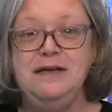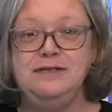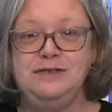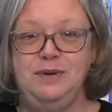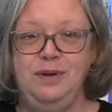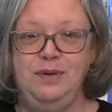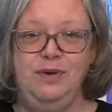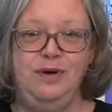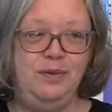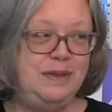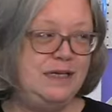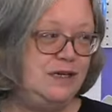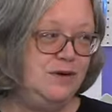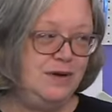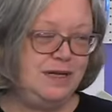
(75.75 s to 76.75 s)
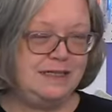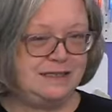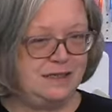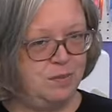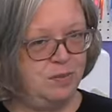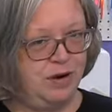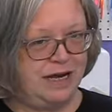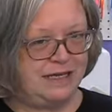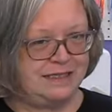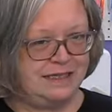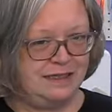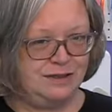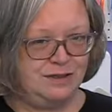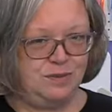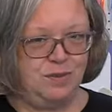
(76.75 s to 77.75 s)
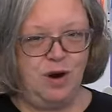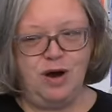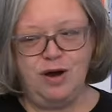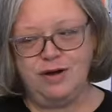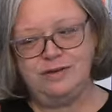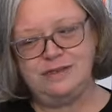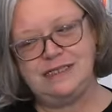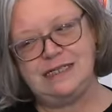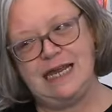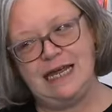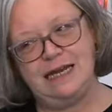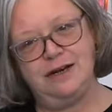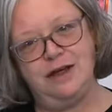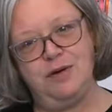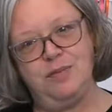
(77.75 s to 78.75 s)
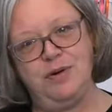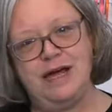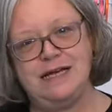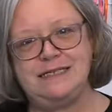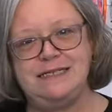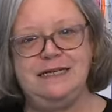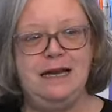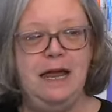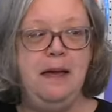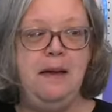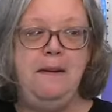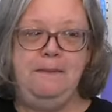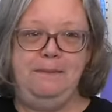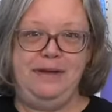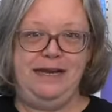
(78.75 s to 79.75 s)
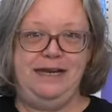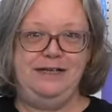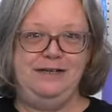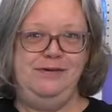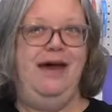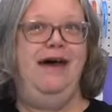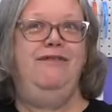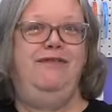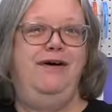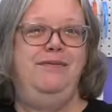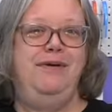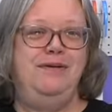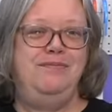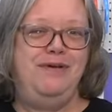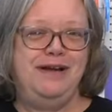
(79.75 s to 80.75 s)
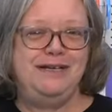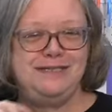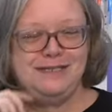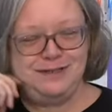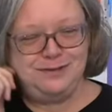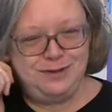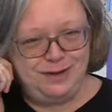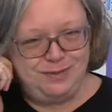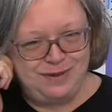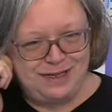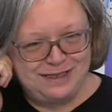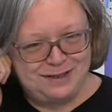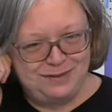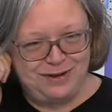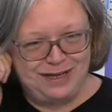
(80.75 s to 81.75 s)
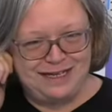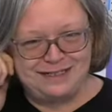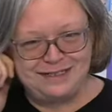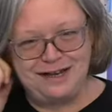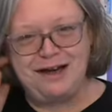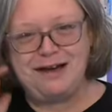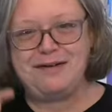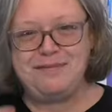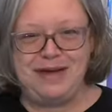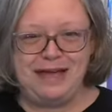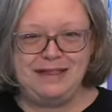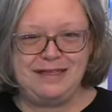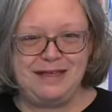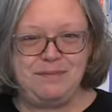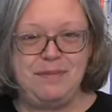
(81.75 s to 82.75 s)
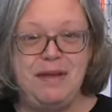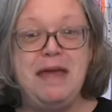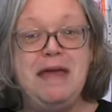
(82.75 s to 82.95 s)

So we will be doing some pressing tomorrow. Today, no pressing, but I do have all my presses with me so we can talk about them.